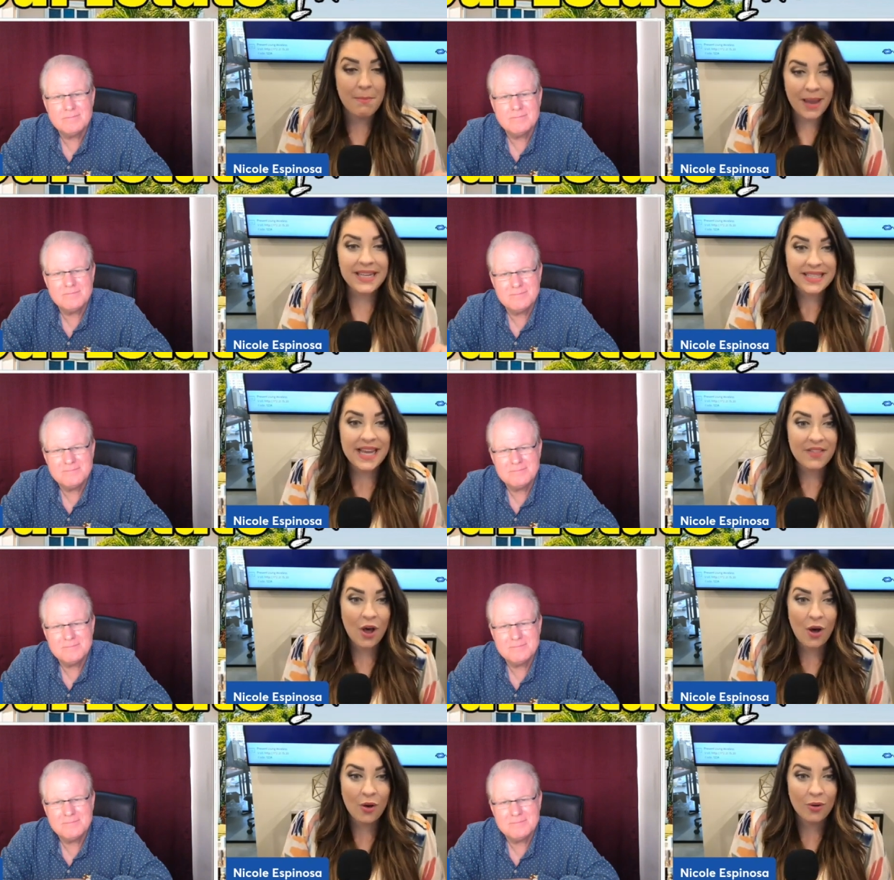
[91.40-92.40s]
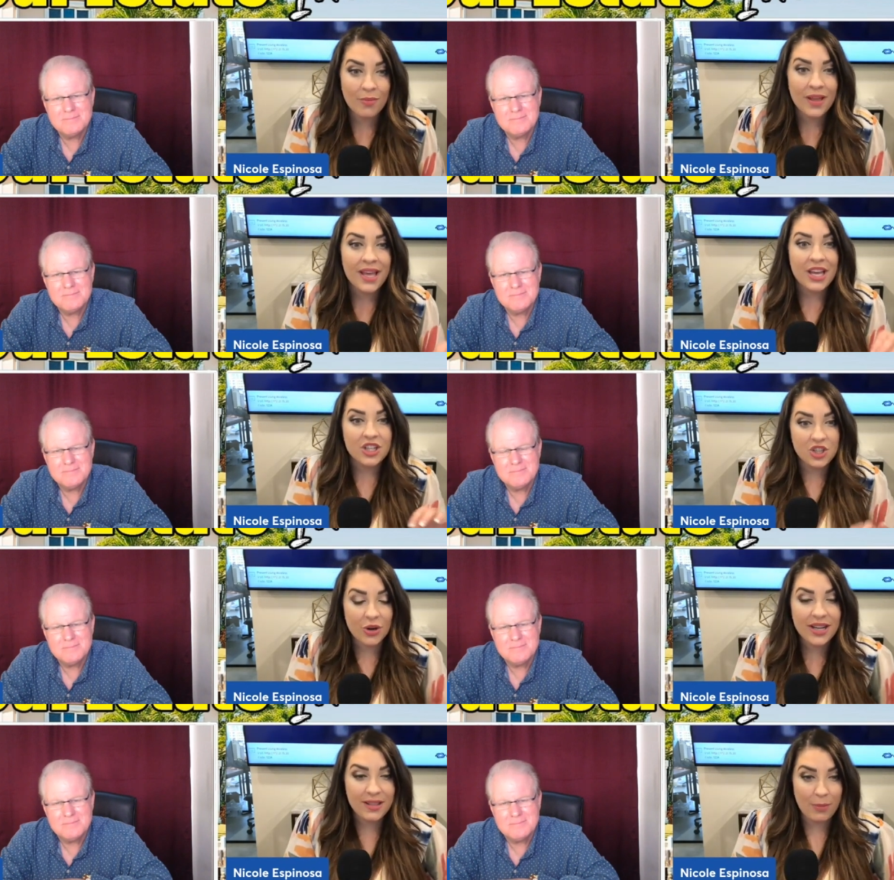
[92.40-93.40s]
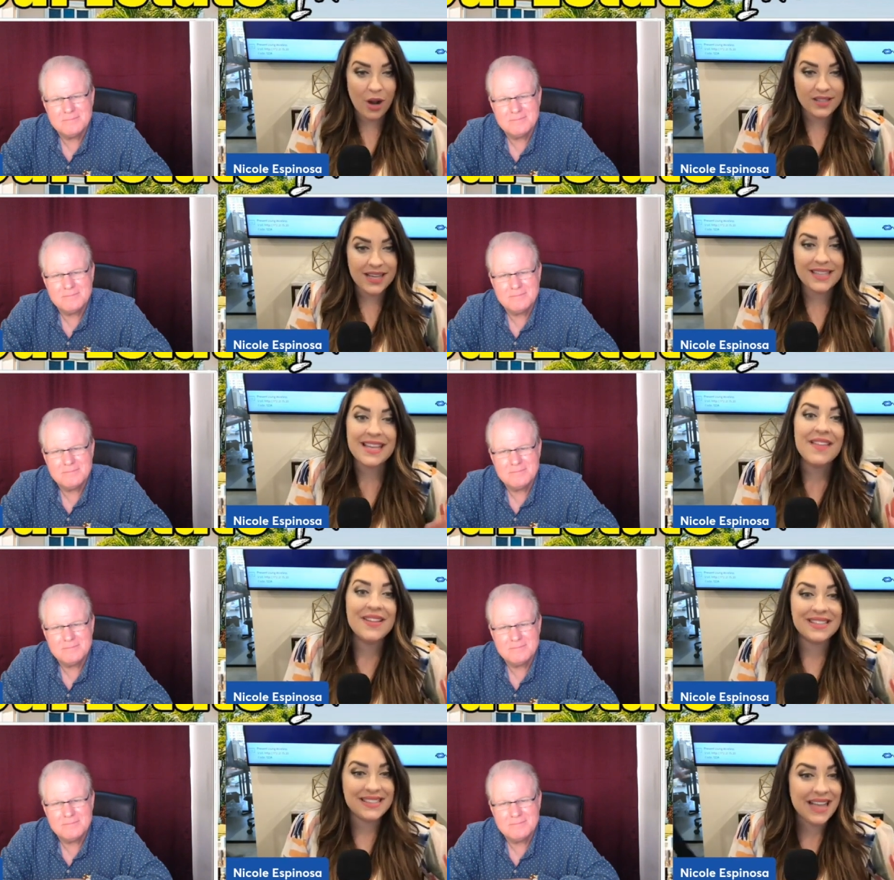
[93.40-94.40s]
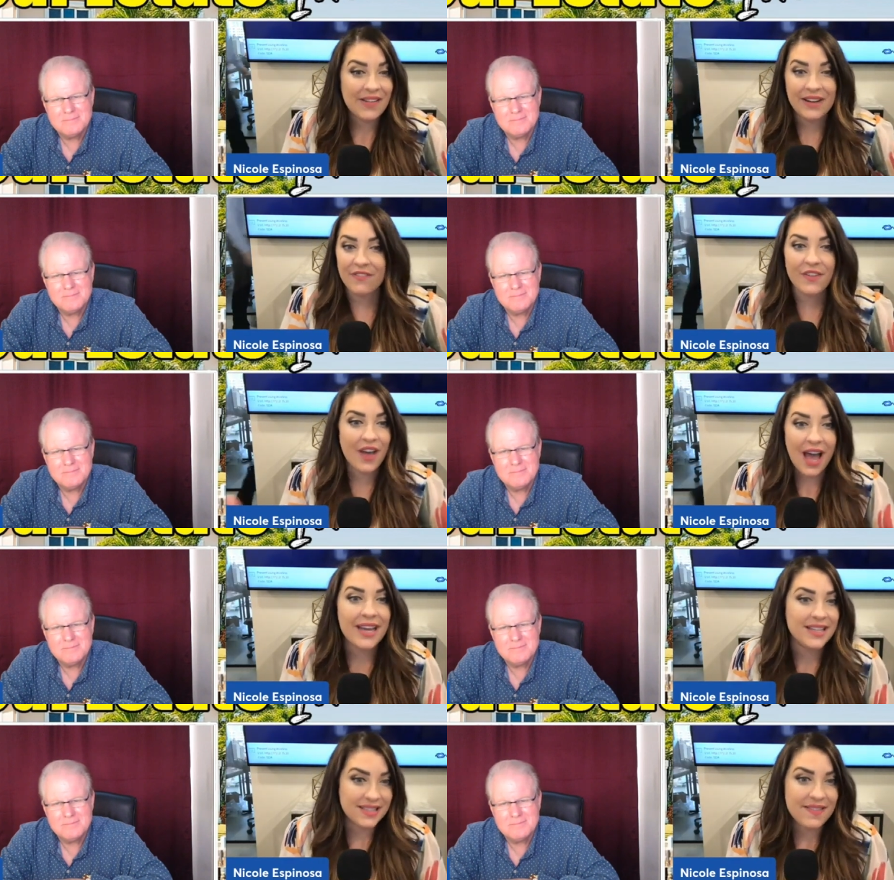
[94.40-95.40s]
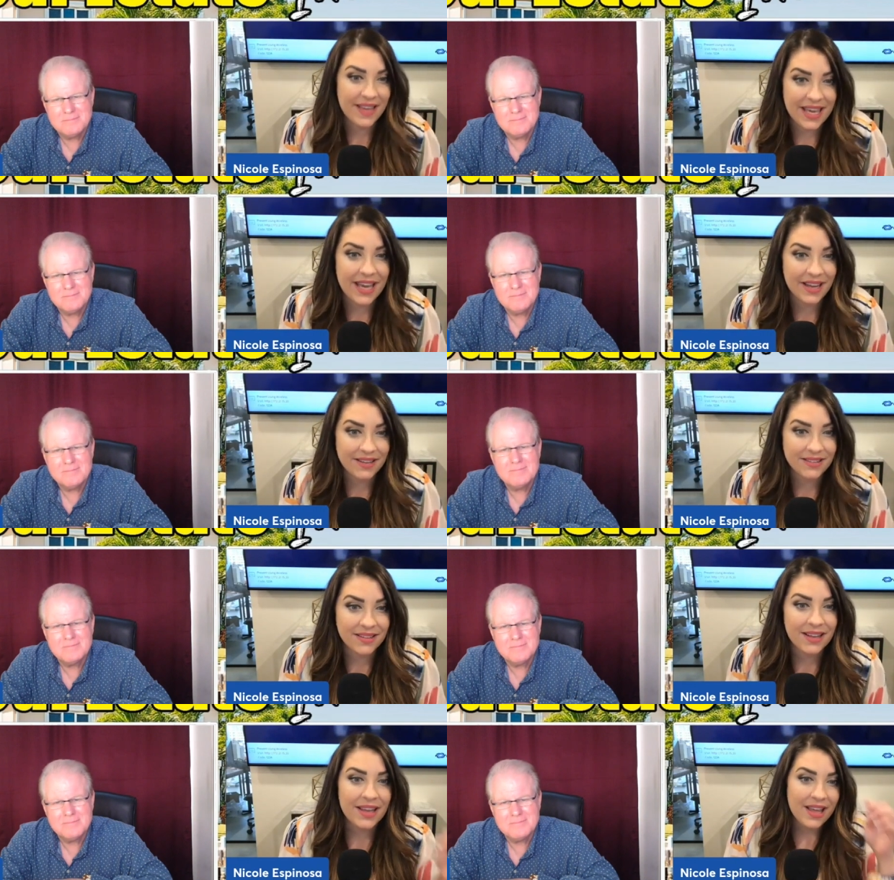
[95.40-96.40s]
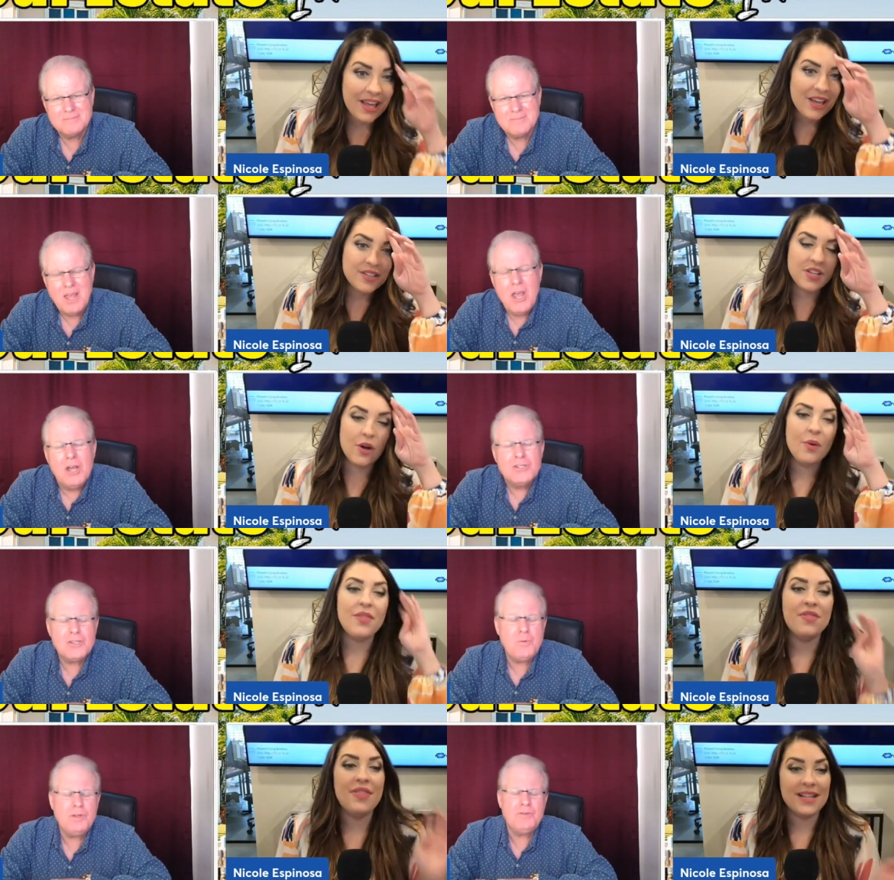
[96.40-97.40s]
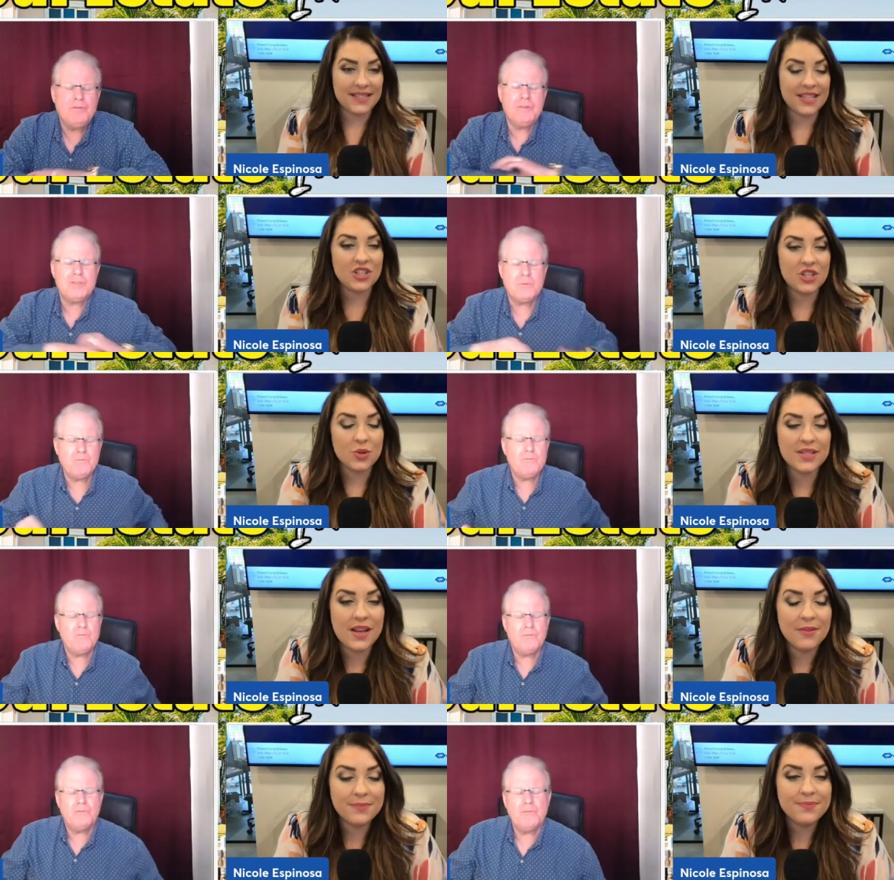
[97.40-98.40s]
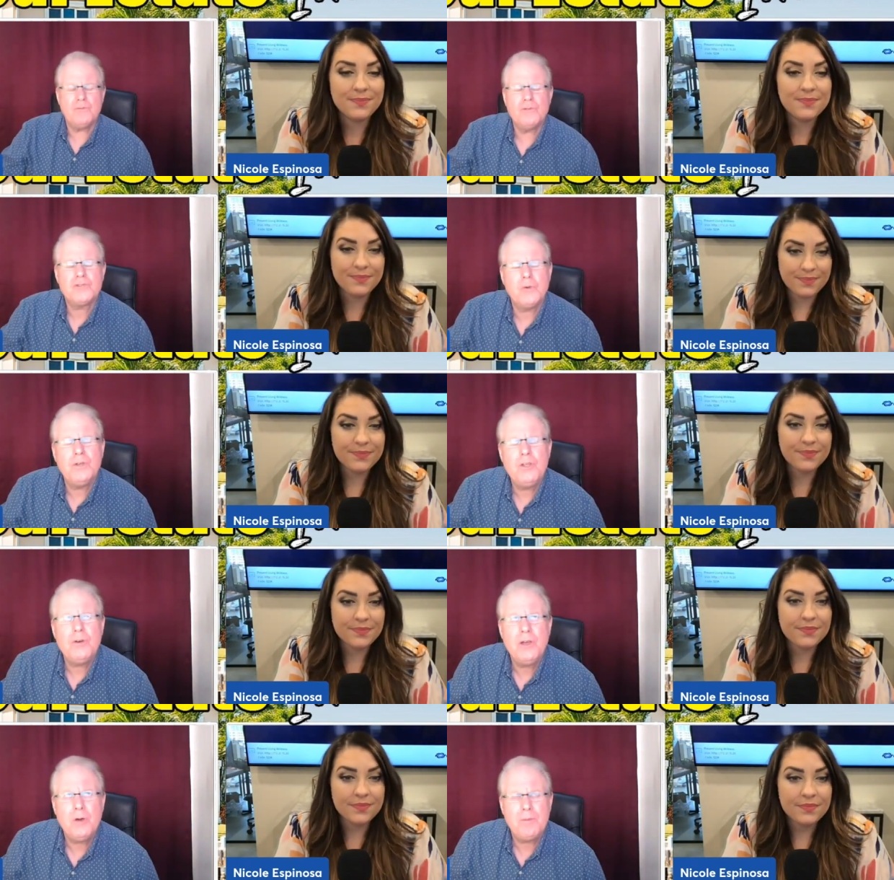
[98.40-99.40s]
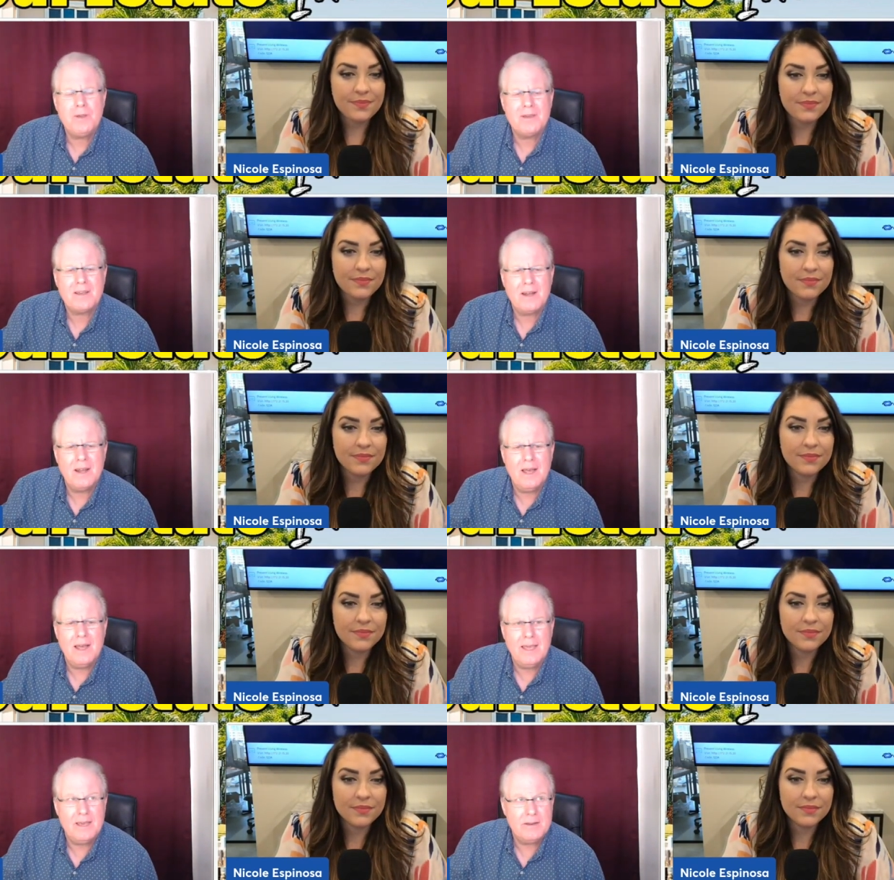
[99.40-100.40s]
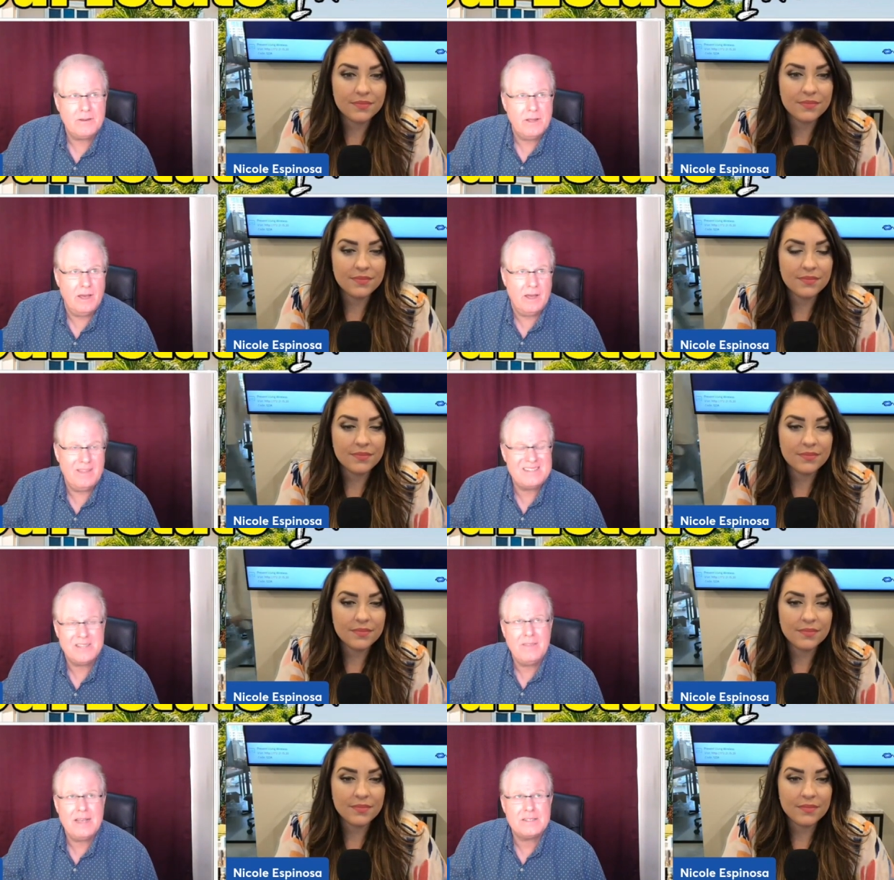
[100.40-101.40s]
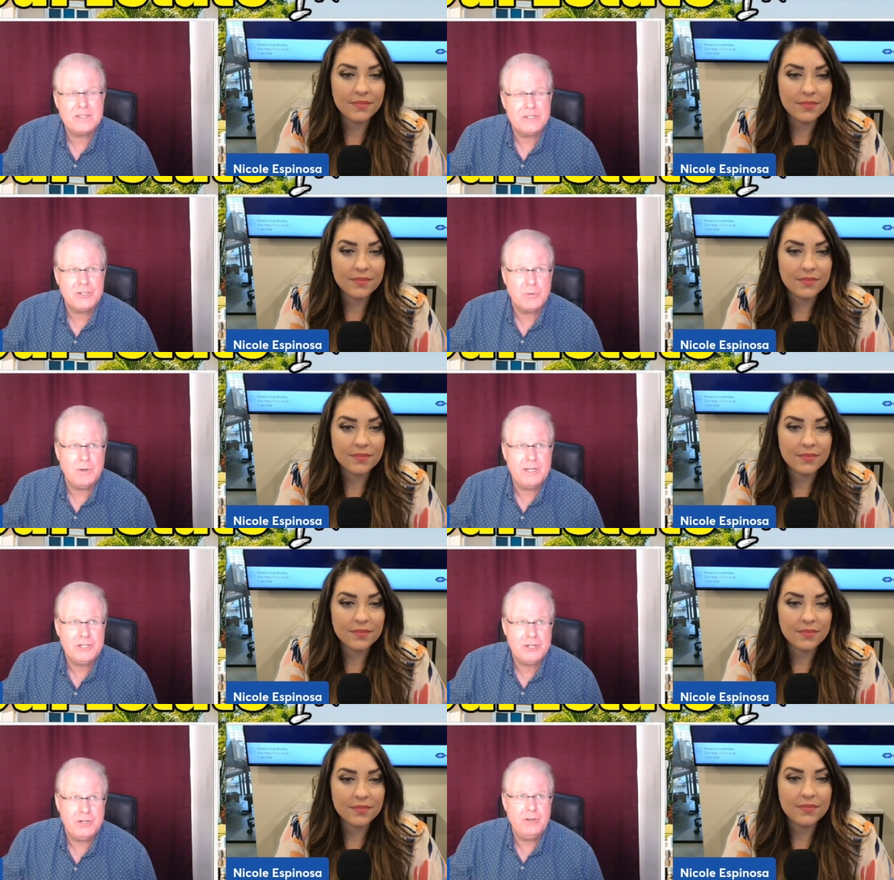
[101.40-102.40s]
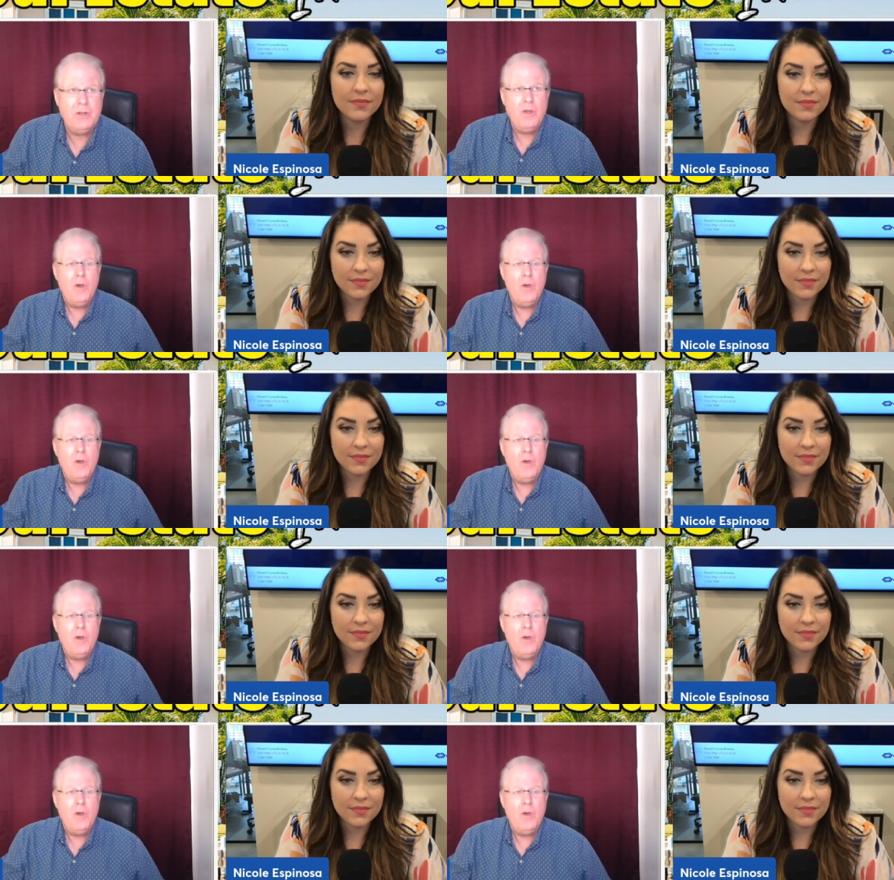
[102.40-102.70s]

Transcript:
Speaker 1: maintain the home during the process, and then sell it for the highest that they can. So, so
Speaker 2: when, that's essentially so, short sale. So when you're helping a client uh, that's in that situation,